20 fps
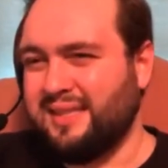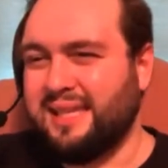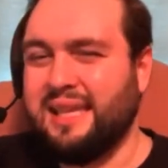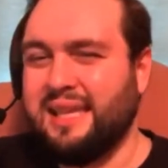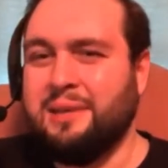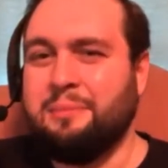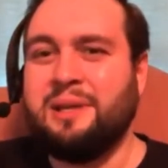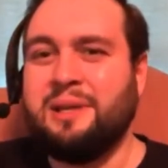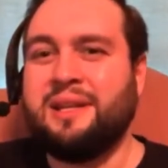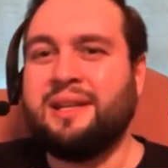
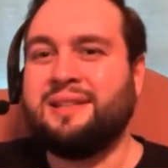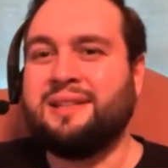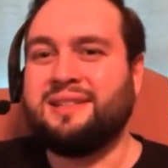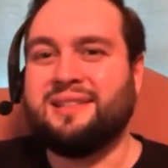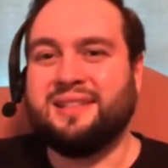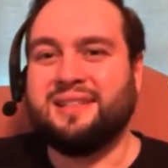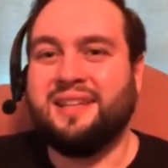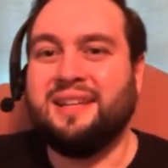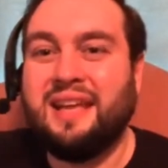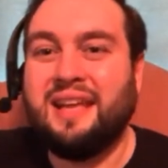
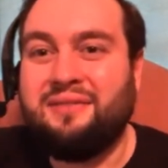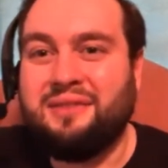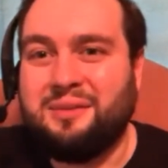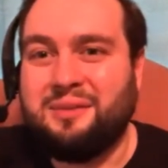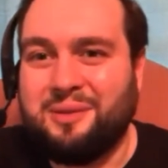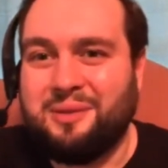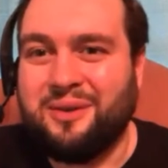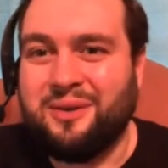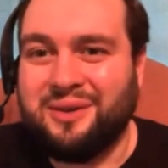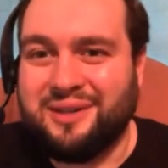imminent
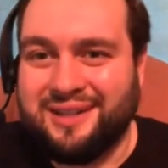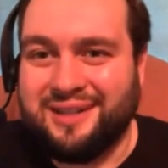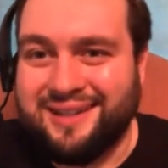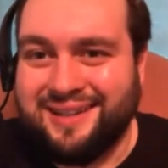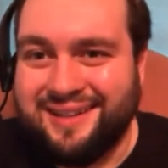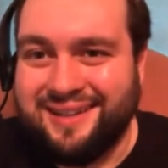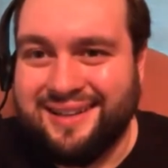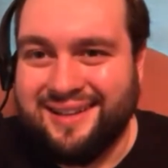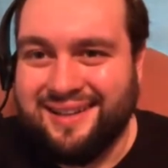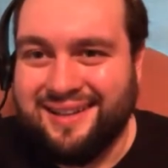
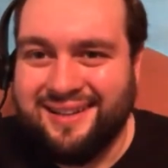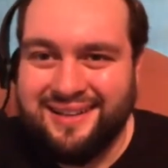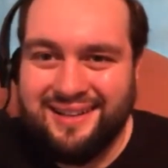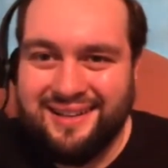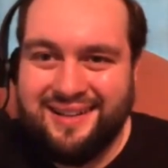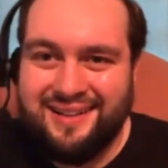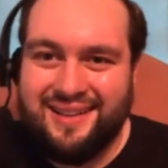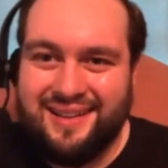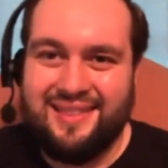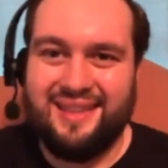inevitability
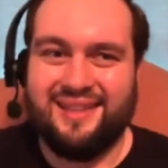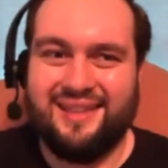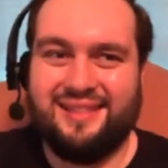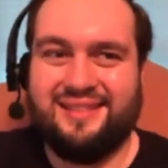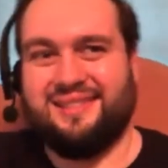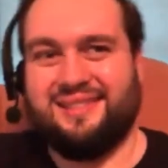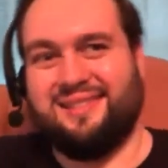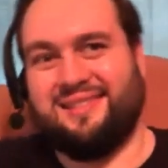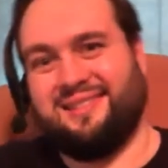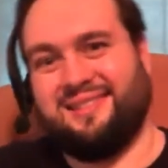
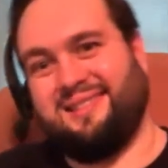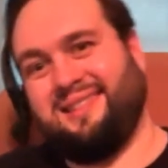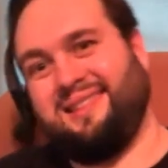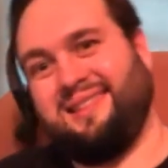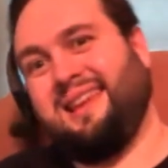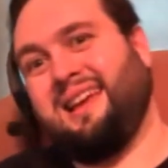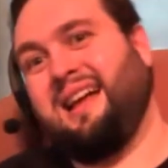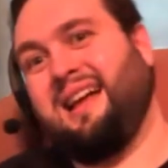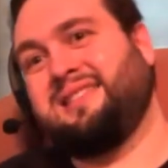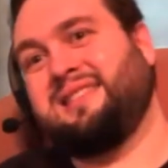that's,
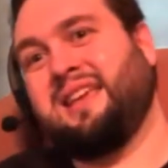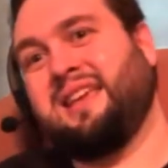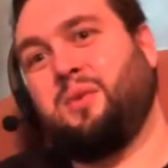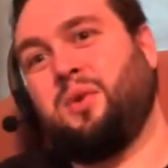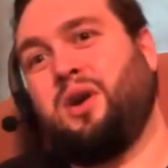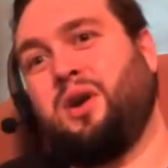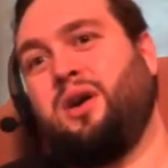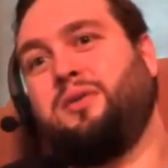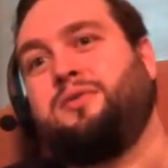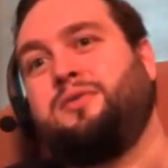it's like
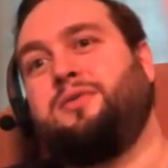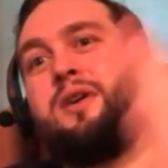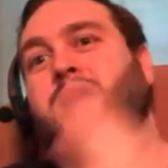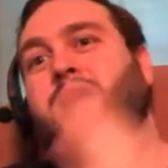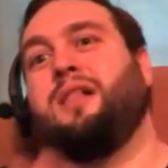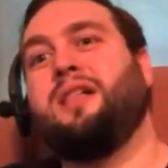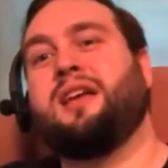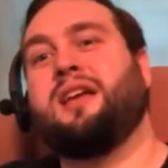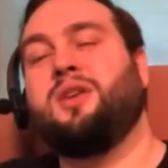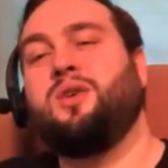we're all
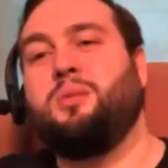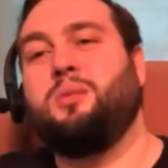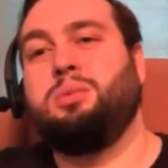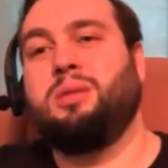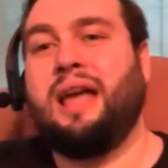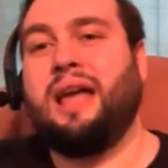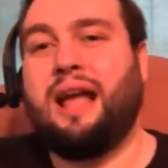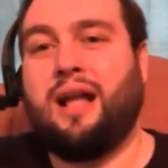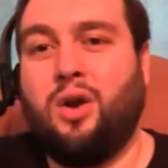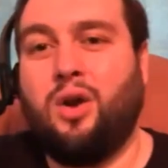falling into a
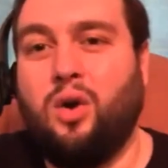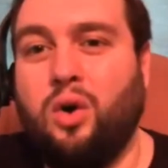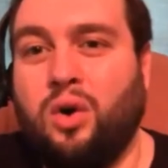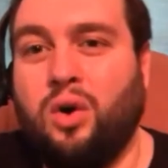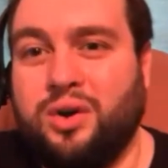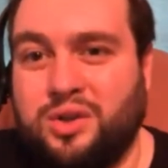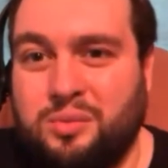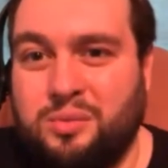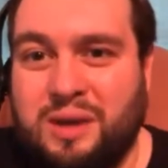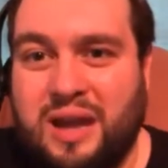black
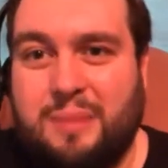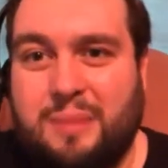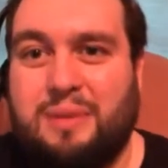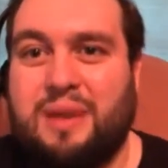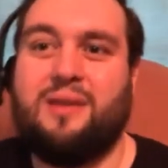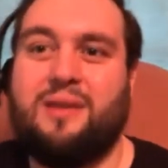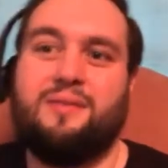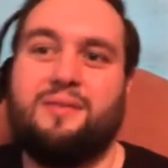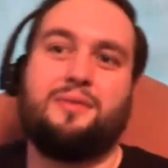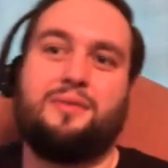hole. You might
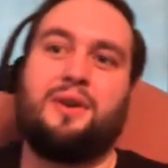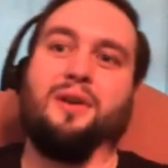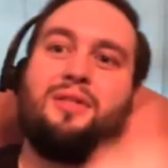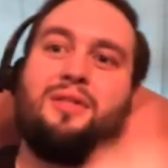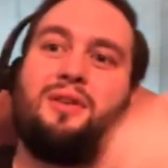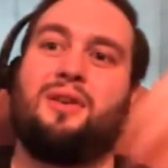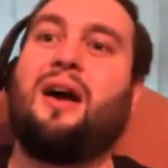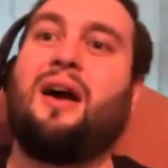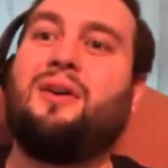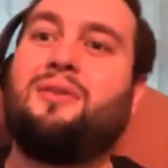be
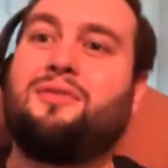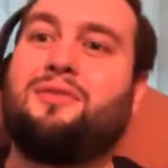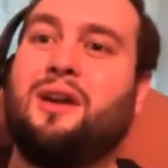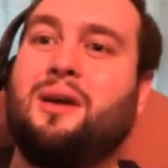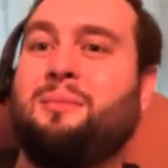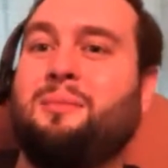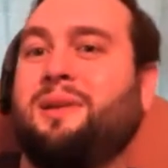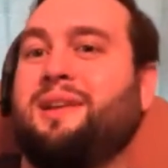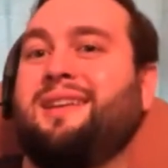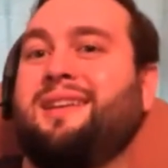further out
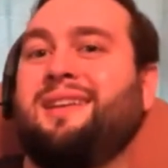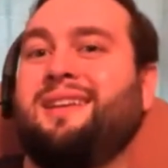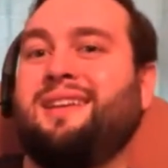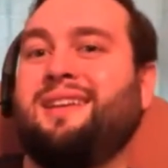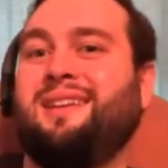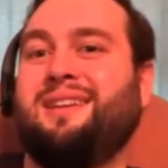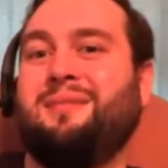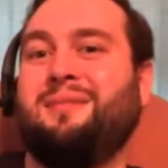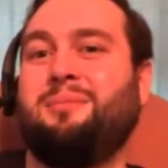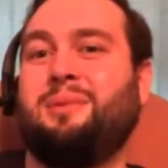from it,
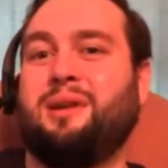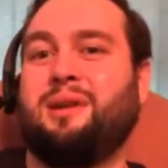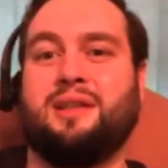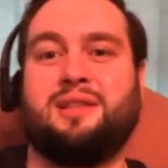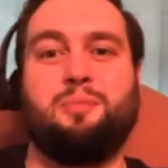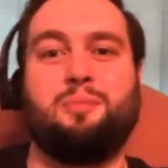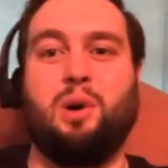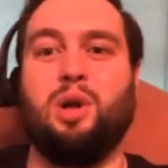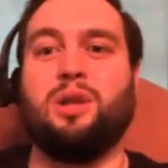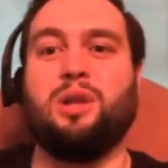but
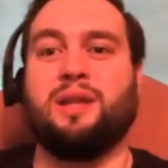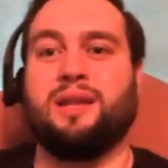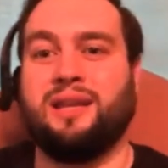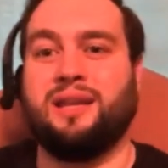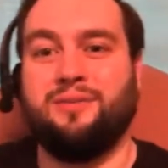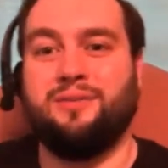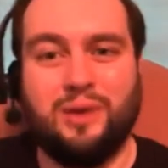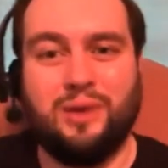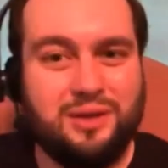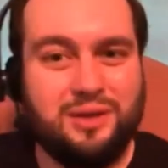it's pulling
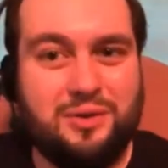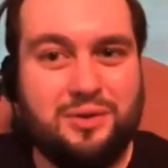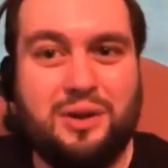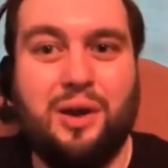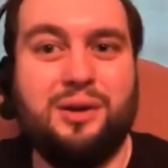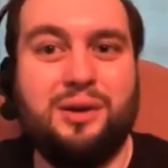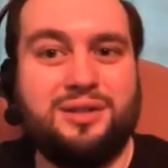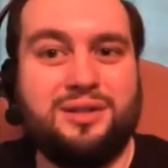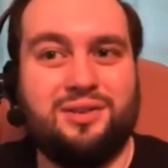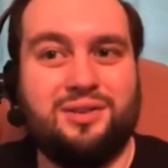you, whether you
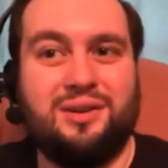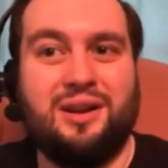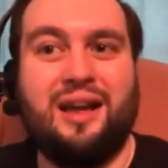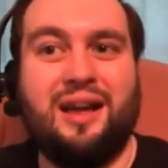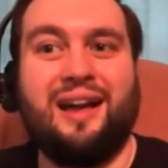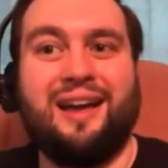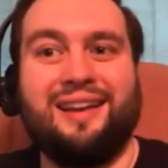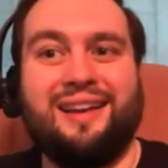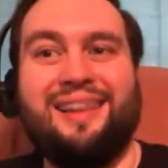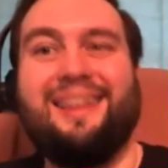notice or
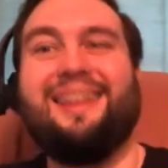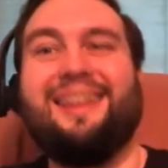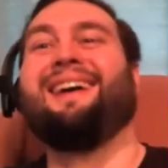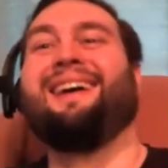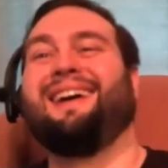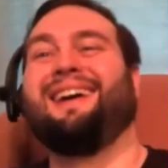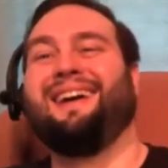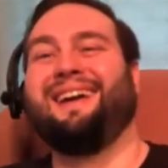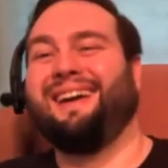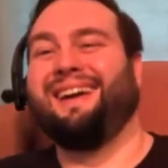not.
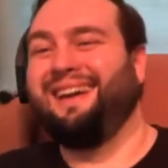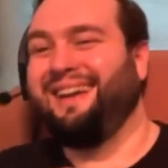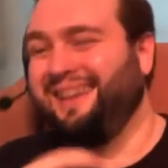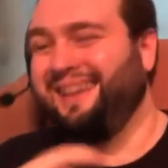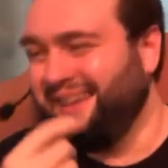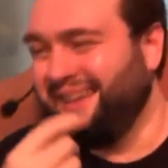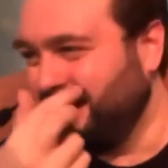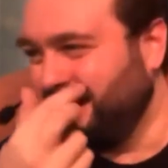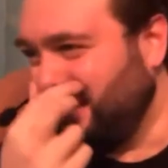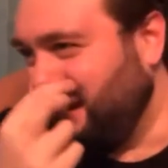
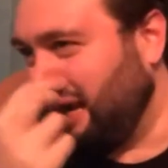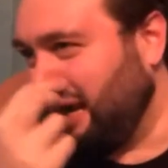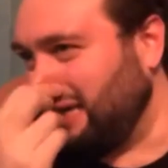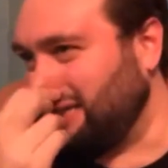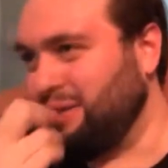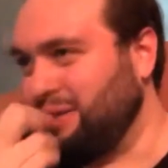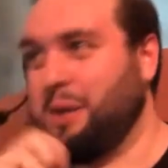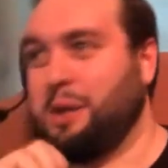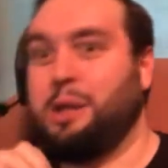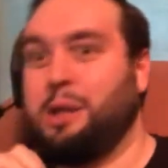And as
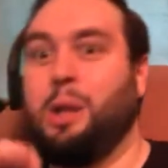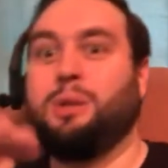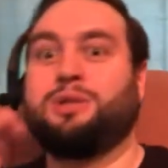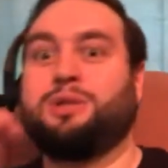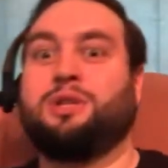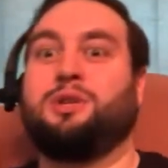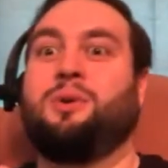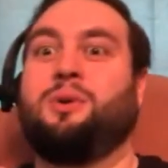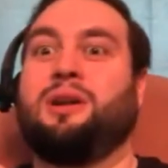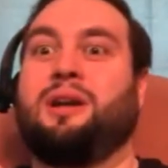you get
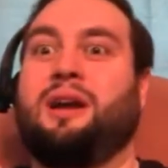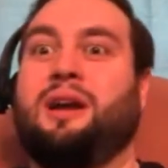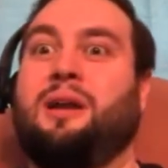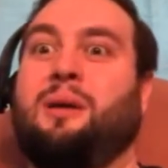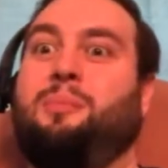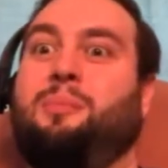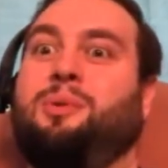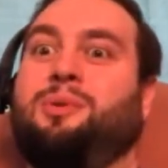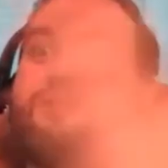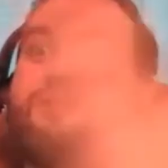closer to it, it kind
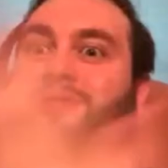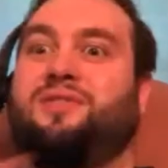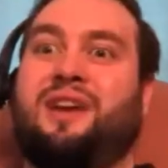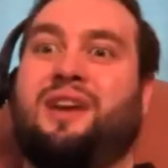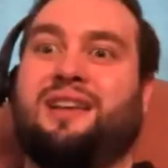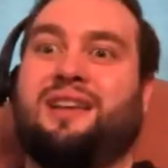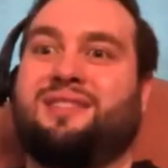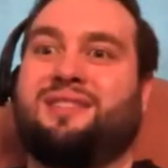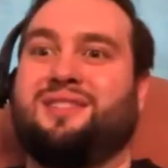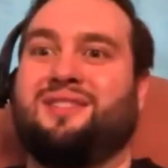of pulls
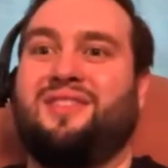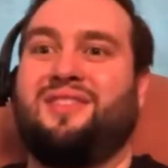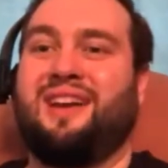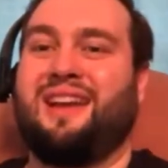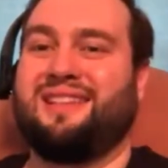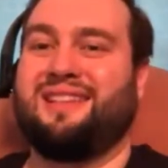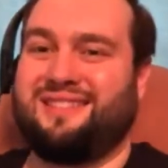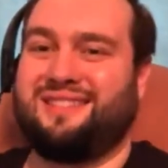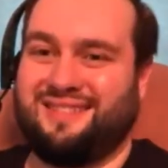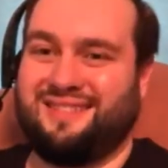faster and
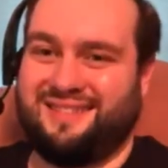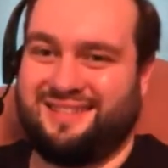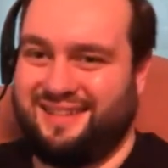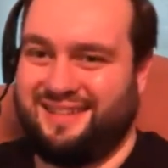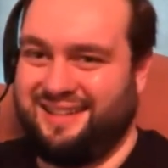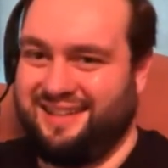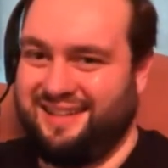faster,